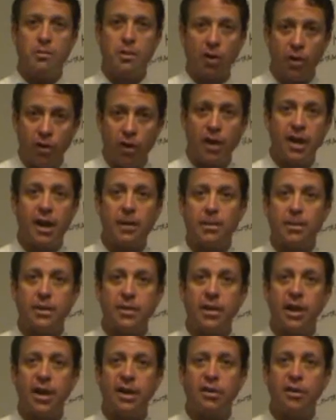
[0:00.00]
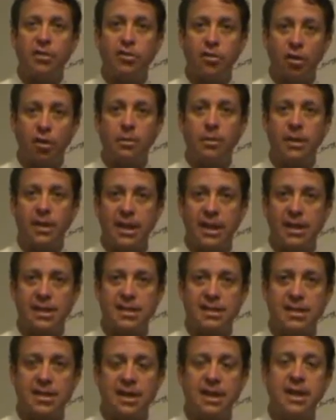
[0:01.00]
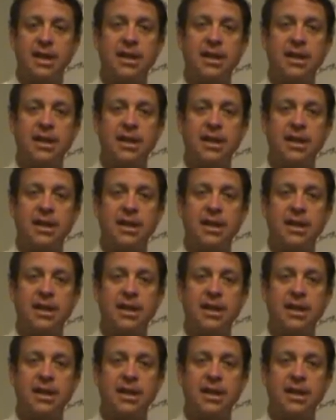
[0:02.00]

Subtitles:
them to hurry up and determine this,